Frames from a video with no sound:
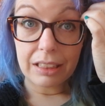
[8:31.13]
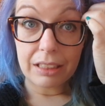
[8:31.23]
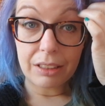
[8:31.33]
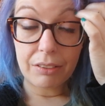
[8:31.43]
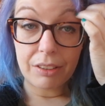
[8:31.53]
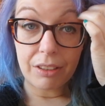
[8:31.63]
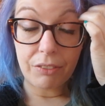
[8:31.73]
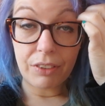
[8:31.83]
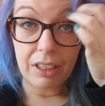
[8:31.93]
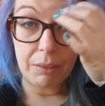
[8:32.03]
and
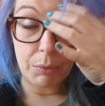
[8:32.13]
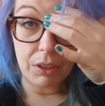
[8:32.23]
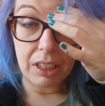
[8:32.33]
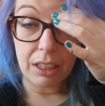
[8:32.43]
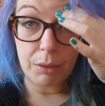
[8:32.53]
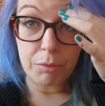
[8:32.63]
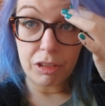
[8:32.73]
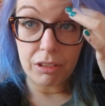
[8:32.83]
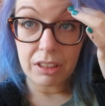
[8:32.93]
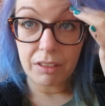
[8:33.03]
start feeling more like a
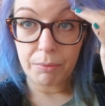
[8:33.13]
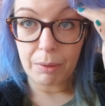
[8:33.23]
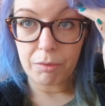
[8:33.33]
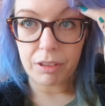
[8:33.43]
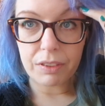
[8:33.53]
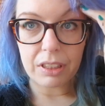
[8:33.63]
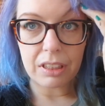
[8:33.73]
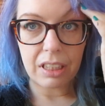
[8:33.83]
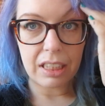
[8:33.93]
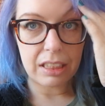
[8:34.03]
productive member of
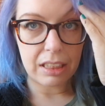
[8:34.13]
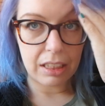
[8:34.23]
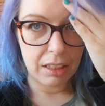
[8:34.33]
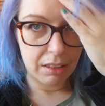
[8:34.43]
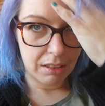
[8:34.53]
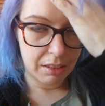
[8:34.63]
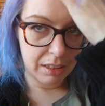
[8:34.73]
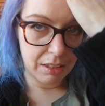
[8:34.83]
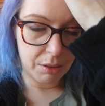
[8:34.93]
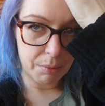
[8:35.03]
society.
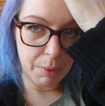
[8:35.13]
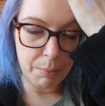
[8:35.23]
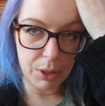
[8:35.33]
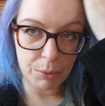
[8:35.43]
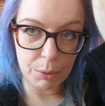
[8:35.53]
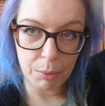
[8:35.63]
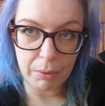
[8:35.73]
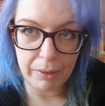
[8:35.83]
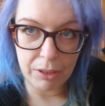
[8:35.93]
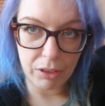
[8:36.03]
I know that my boss was
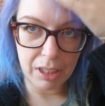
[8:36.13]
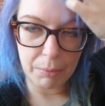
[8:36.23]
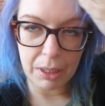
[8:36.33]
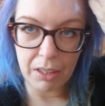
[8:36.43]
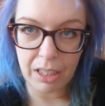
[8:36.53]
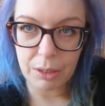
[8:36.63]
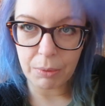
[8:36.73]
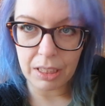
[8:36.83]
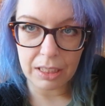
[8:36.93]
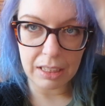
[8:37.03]
probably trying to be nice
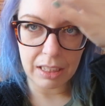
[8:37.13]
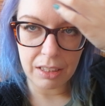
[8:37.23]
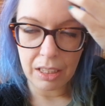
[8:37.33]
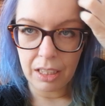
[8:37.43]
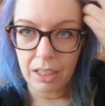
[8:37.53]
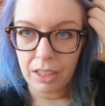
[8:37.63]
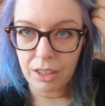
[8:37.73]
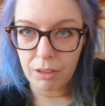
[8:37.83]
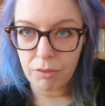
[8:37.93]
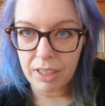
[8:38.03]
when he said,
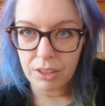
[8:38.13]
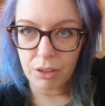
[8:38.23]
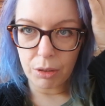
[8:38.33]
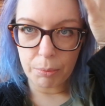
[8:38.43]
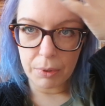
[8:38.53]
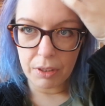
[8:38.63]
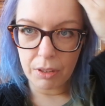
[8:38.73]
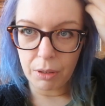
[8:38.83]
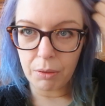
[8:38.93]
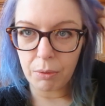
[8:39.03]
you rest up,
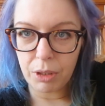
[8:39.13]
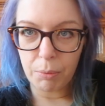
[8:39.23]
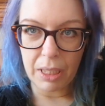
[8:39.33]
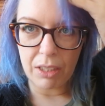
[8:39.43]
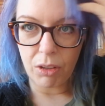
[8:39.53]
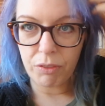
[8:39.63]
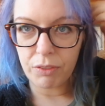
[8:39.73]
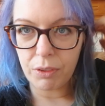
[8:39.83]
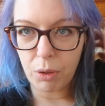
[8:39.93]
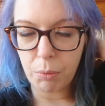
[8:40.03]
you being off
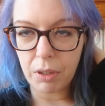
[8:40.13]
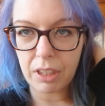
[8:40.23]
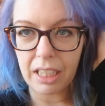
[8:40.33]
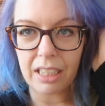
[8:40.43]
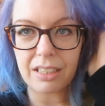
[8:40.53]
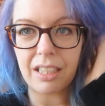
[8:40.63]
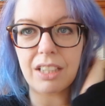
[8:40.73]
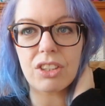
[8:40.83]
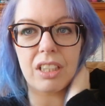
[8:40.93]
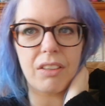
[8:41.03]
and not working isn't
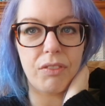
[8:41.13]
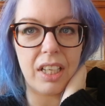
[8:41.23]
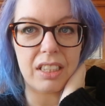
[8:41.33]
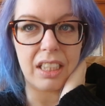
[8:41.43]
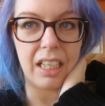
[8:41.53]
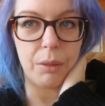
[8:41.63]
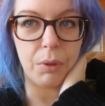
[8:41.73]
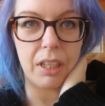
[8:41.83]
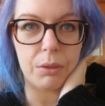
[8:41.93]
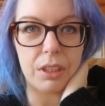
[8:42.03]
actually affecting
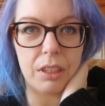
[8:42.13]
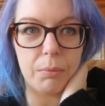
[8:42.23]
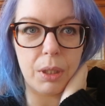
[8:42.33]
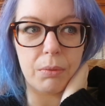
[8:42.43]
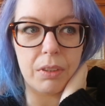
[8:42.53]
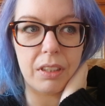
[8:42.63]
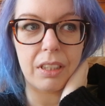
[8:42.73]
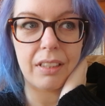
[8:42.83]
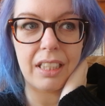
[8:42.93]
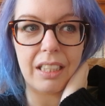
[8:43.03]
anyone else at the moment.
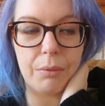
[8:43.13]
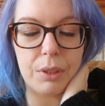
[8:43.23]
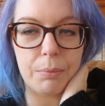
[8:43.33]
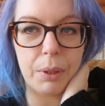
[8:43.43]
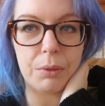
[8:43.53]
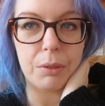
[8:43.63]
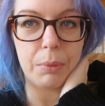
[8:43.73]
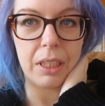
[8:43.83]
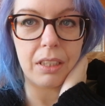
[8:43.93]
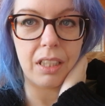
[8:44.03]
I think that was supposed to
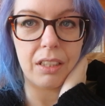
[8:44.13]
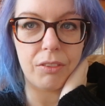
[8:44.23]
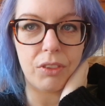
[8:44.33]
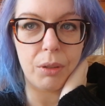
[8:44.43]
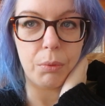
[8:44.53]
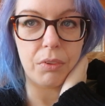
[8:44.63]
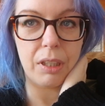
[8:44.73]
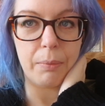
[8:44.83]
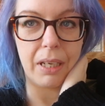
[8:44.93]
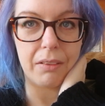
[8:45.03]
be a kind of don't
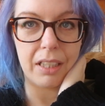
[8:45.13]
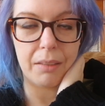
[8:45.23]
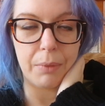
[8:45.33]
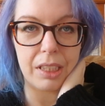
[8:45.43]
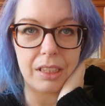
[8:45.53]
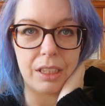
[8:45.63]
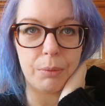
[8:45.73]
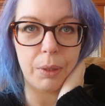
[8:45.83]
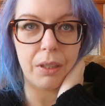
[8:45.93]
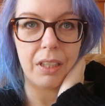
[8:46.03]
worry about it
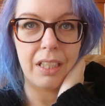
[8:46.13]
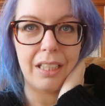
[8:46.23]
message, but